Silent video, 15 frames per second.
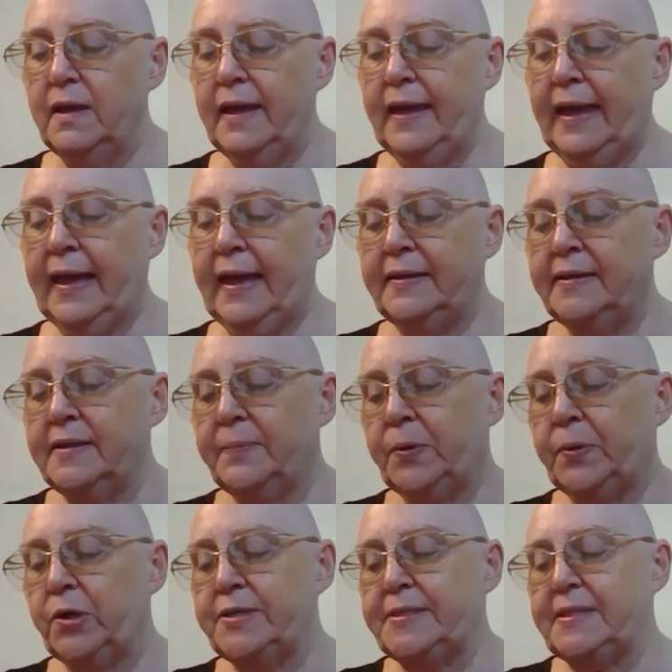and the
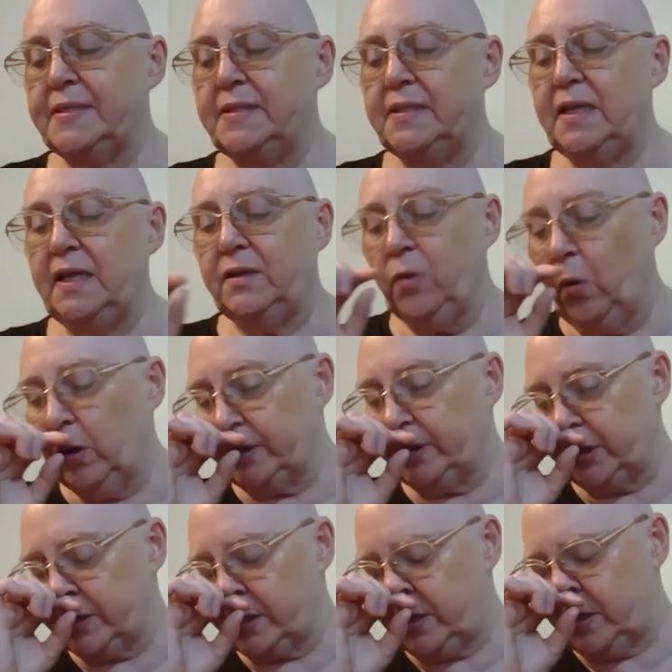person, in
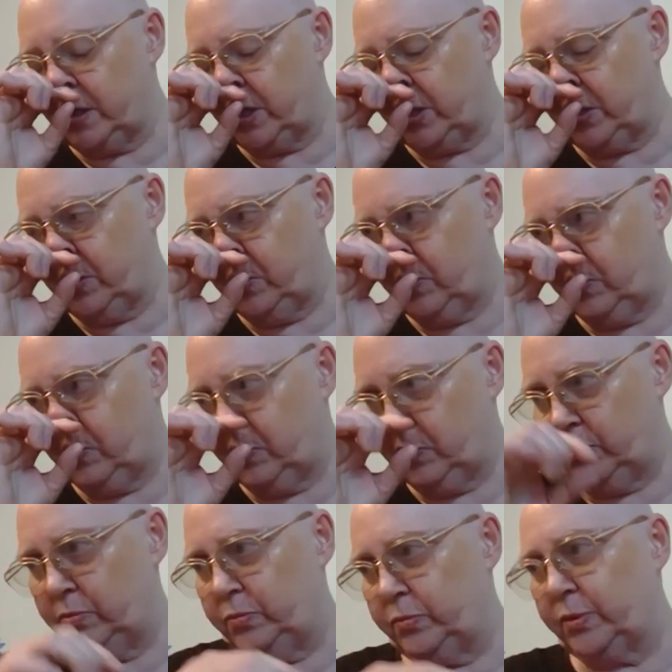order to
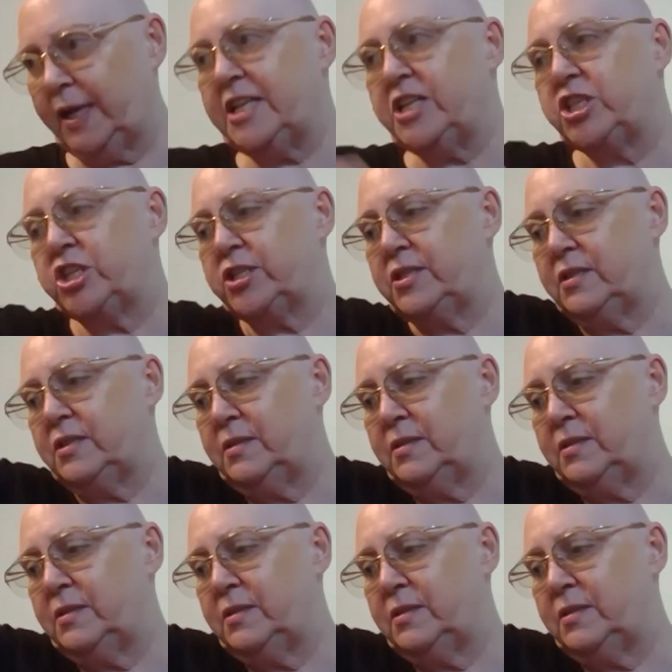reach